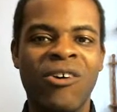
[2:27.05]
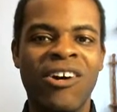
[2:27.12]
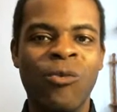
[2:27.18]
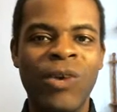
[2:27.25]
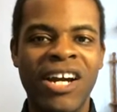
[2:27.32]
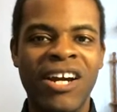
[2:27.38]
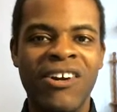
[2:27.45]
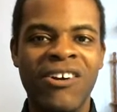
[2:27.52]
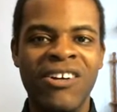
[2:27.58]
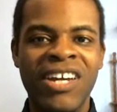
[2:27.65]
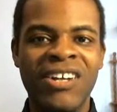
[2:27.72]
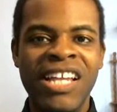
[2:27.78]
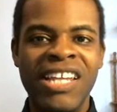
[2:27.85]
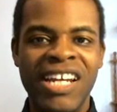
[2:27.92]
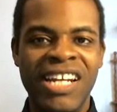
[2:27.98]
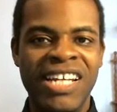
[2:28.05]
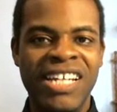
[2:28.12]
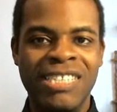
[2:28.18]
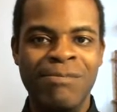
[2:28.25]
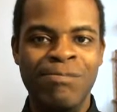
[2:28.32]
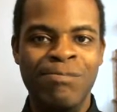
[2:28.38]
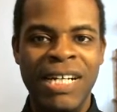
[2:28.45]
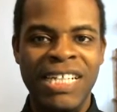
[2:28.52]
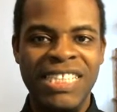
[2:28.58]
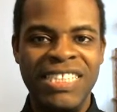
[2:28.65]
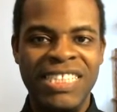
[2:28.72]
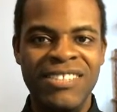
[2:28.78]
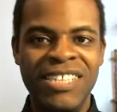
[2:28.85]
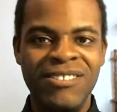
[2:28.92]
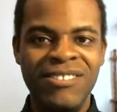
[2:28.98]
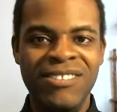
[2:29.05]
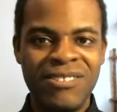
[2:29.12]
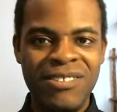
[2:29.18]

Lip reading: of weird that he gets bested